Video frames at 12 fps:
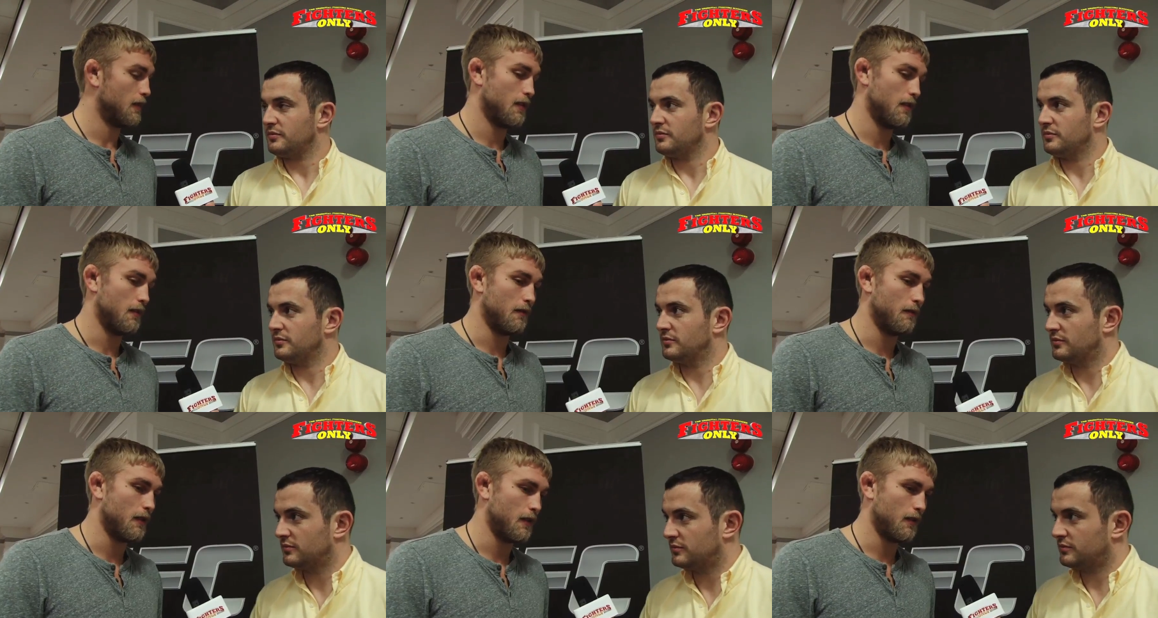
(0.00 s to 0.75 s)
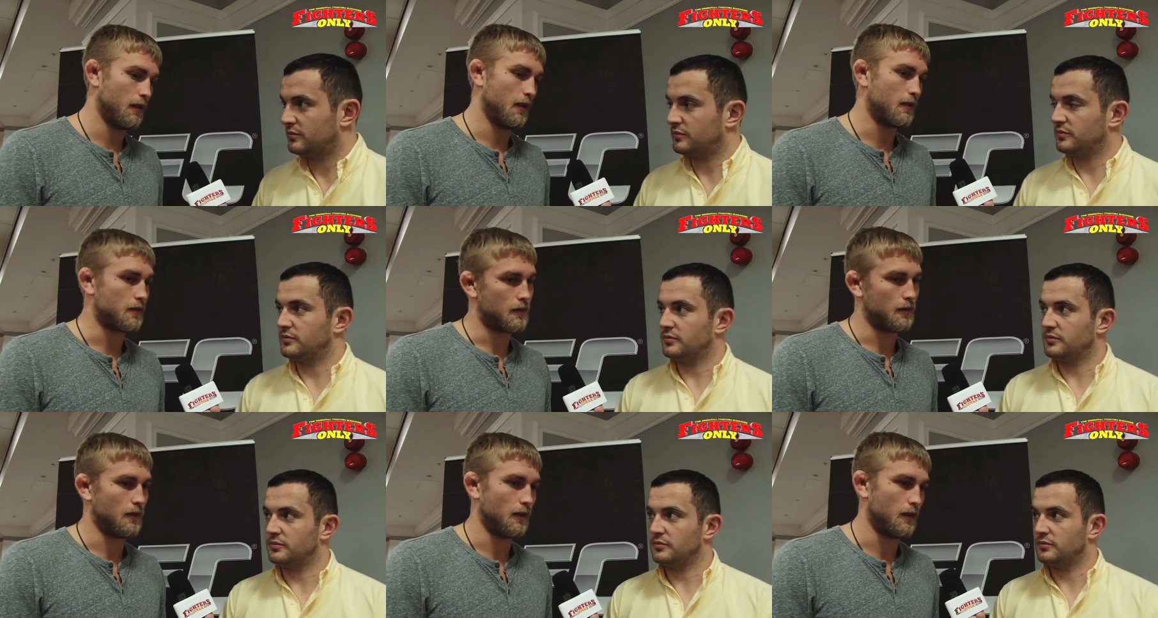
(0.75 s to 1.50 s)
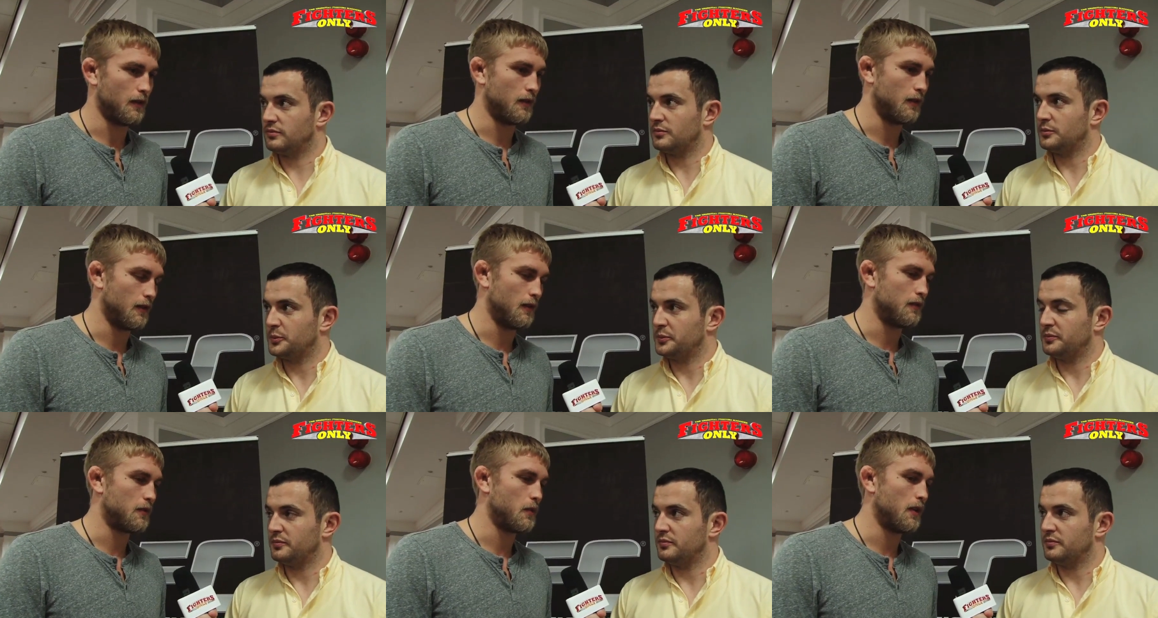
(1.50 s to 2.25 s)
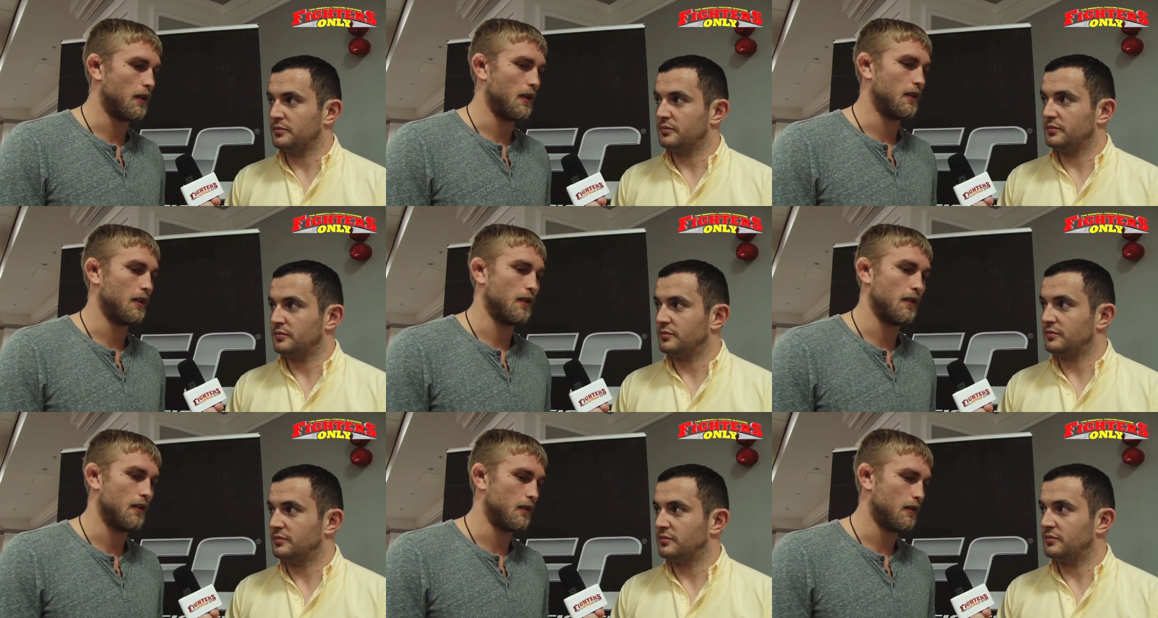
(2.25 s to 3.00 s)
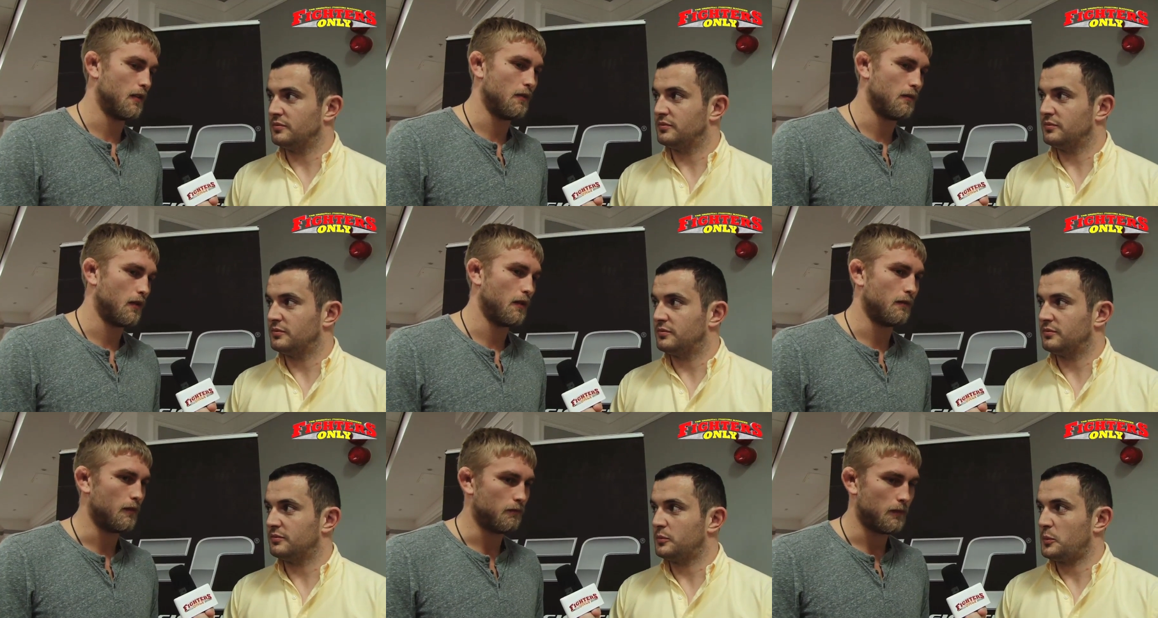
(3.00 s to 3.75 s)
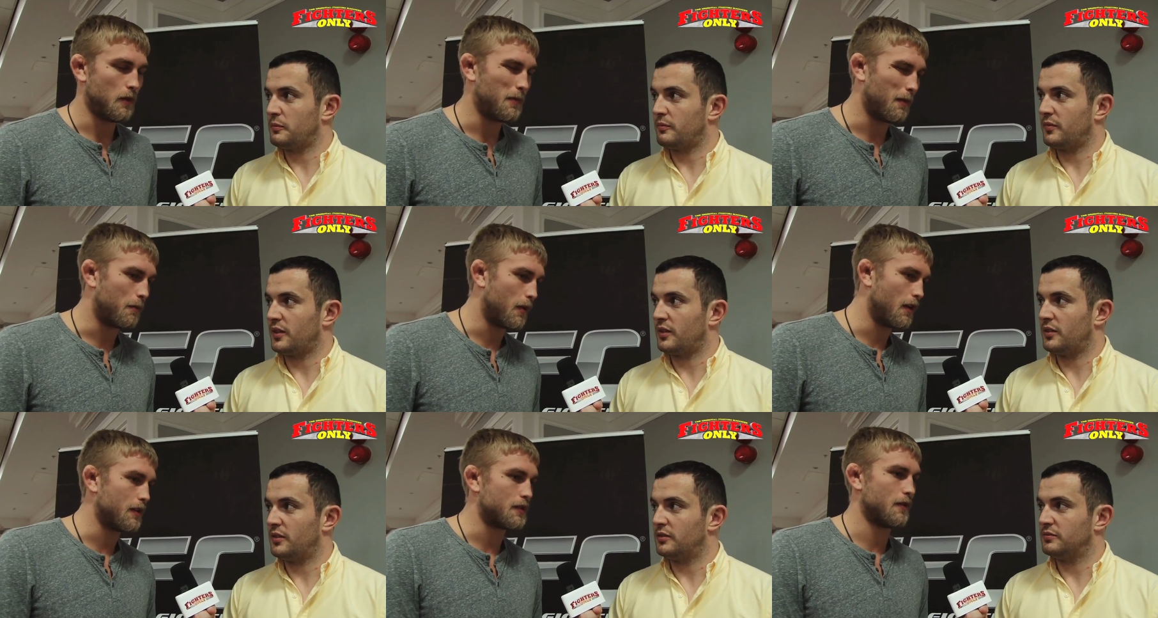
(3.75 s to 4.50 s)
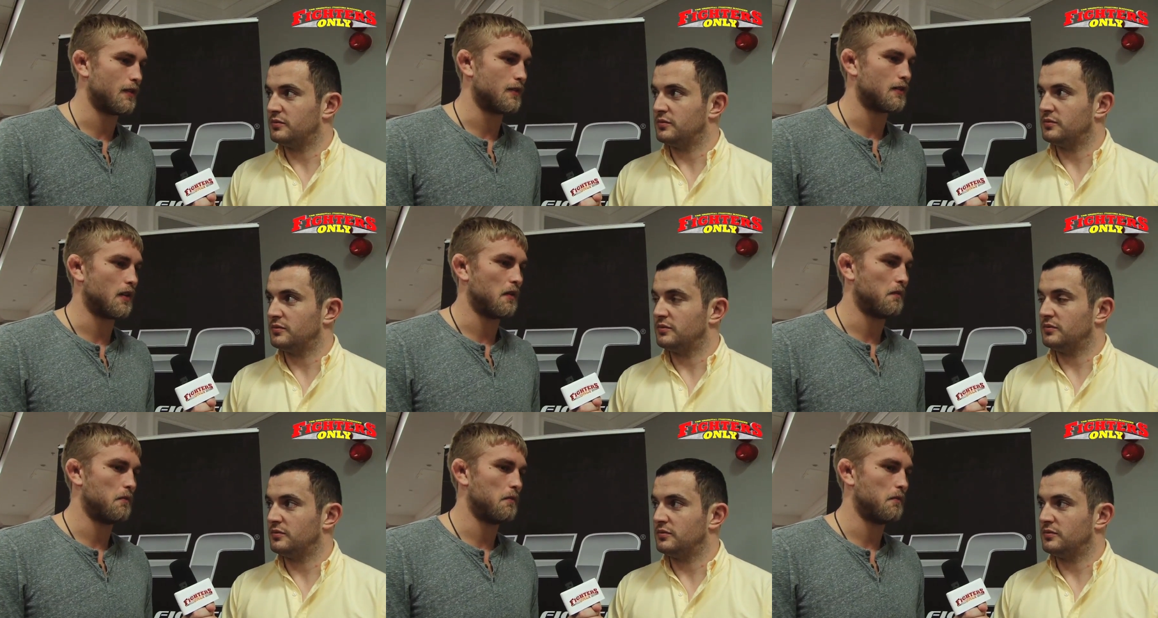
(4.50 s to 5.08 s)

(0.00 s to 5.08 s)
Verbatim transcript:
Speaker 1: uh, uh, as in, in, in, Sweden, and uh, you know a little bit of pressure and stuff.